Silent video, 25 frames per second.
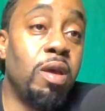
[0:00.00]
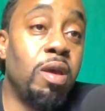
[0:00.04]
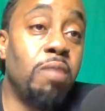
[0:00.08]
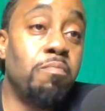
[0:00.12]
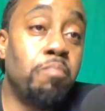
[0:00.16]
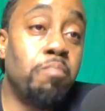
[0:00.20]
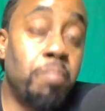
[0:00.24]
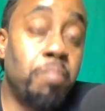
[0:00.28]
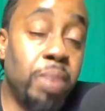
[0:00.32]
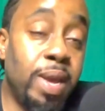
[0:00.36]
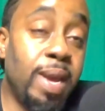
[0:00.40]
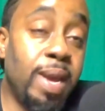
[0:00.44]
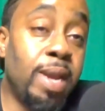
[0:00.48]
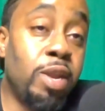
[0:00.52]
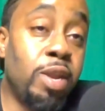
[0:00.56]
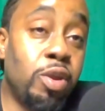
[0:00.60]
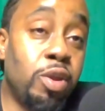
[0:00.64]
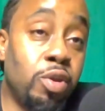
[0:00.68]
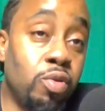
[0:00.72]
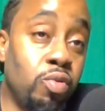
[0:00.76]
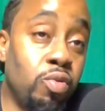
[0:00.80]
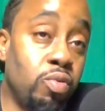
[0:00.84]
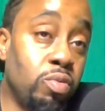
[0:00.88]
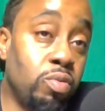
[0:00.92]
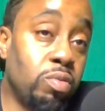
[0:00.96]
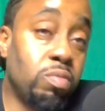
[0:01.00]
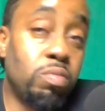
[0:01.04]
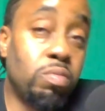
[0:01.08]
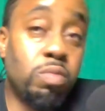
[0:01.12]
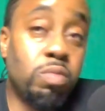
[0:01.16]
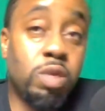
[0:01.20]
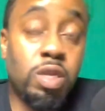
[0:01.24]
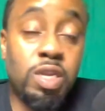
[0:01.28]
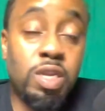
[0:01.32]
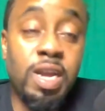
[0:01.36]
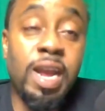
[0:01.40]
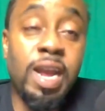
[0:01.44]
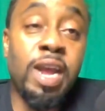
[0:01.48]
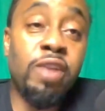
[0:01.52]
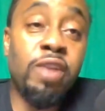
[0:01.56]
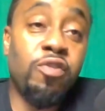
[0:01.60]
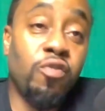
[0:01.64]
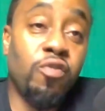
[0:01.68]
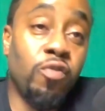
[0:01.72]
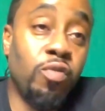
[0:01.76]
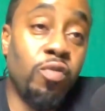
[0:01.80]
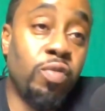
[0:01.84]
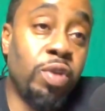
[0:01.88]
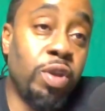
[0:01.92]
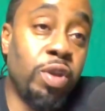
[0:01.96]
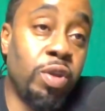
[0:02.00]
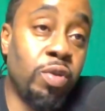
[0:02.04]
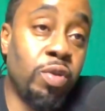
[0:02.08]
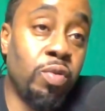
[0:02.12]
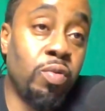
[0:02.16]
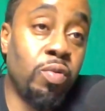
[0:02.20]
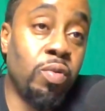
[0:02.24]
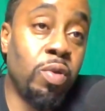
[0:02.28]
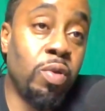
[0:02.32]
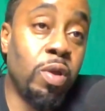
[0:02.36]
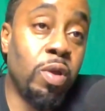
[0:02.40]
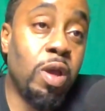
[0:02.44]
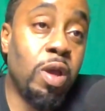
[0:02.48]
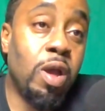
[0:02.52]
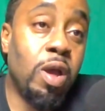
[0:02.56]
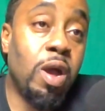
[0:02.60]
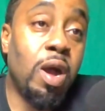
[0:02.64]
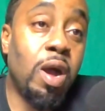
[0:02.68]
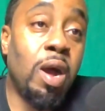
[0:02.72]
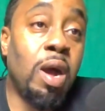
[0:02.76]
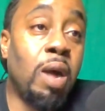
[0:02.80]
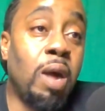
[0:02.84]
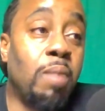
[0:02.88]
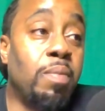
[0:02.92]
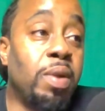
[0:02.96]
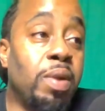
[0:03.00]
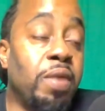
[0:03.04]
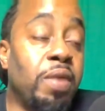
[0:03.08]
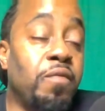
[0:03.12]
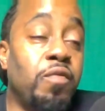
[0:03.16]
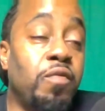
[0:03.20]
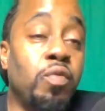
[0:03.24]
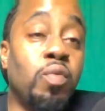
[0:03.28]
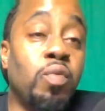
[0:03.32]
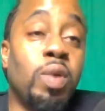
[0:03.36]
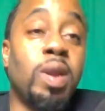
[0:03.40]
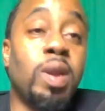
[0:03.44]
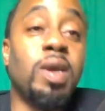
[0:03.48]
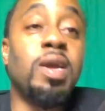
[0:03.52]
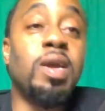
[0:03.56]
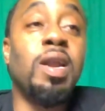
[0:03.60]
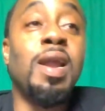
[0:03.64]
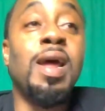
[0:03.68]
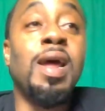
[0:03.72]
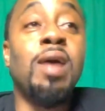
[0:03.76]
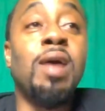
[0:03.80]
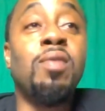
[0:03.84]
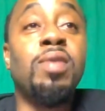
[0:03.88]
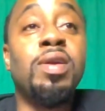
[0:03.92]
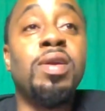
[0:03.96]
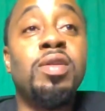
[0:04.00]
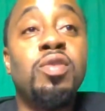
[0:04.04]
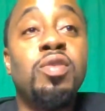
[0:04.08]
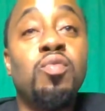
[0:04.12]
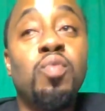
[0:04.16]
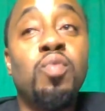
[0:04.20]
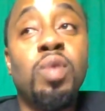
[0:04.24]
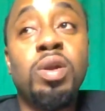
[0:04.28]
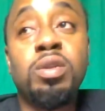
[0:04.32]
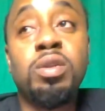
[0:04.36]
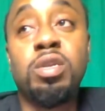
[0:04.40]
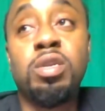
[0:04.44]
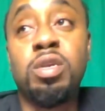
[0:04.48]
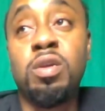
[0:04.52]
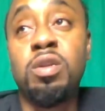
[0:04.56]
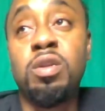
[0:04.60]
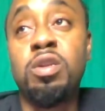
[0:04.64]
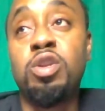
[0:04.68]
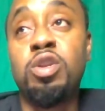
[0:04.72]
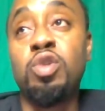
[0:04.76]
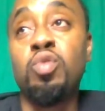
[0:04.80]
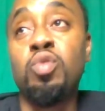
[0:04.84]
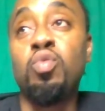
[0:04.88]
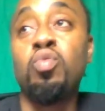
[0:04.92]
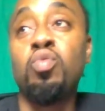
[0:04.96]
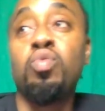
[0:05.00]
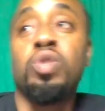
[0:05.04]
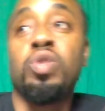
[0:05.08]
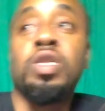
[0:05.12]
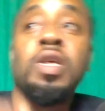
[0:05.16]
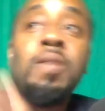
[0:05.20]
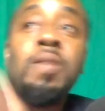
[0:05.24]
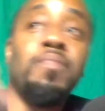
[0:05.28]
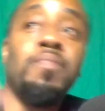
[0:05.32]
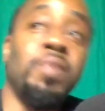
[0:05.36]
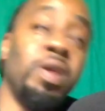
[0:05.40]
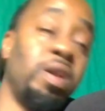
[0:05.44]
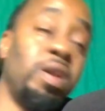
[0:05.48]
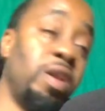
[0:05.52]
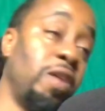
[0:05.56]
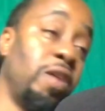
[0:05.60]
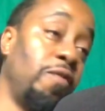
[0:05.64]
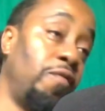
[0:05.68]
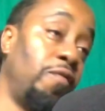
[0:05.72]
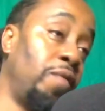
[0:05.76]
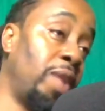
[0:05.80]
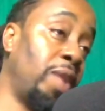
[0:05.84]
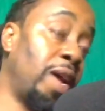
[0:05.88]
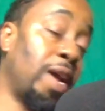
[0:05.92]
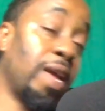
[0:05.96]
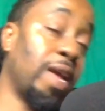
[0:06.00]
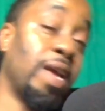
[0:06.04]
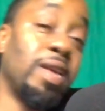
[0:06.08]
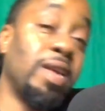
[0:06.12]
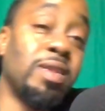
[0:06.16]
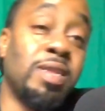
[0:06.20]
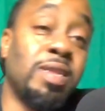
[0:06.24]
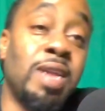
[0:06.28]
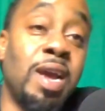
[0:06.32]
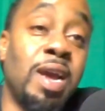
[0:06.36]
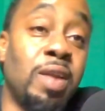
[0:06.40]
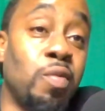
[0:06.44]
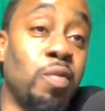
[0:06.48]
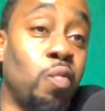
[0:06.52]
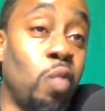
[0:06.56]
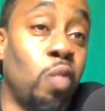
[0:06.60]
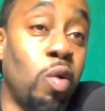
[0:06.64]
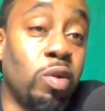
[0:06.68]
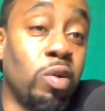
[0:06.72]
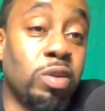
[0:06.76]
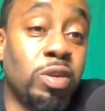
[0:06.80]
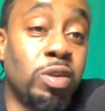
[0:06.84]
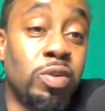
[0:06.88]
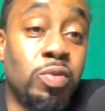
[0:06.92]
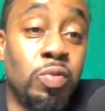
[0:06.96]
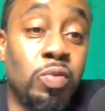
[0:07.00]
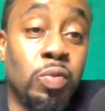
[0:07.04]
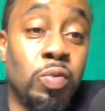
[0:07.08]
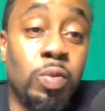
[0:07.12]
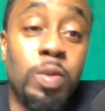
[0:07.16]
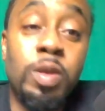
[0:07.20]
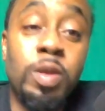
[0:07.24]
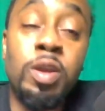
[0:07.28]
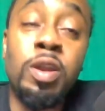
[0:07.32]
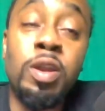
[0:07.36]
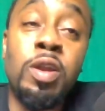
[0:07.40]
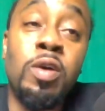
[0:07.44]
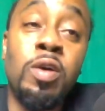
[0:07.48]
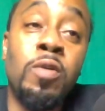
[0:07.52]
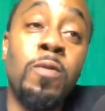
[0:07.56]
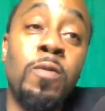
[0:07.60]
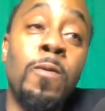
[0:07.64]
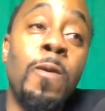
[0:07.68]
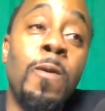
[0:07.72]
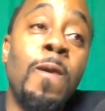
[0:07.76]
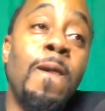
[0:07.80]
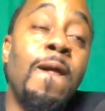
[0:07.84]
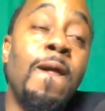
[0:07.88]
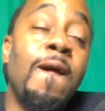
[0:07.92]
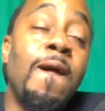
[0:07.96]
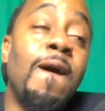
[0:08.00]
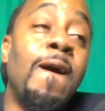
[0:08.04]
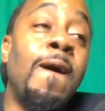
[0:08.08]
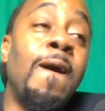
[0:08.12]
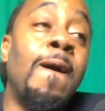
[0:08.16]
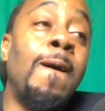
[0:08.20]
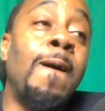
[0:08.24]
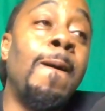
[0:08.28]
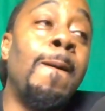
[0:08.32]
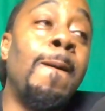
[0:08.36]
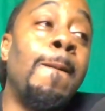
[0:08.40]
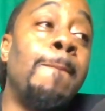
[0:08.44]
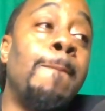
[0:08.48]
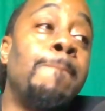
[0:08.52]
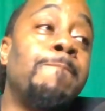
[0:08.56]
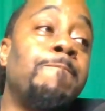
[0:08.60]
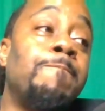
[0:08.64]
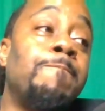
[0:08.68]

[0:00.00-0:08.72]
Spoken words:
being you, staying true to you. But if you want to clown and you want to do something different, I guess that'll work too. Um,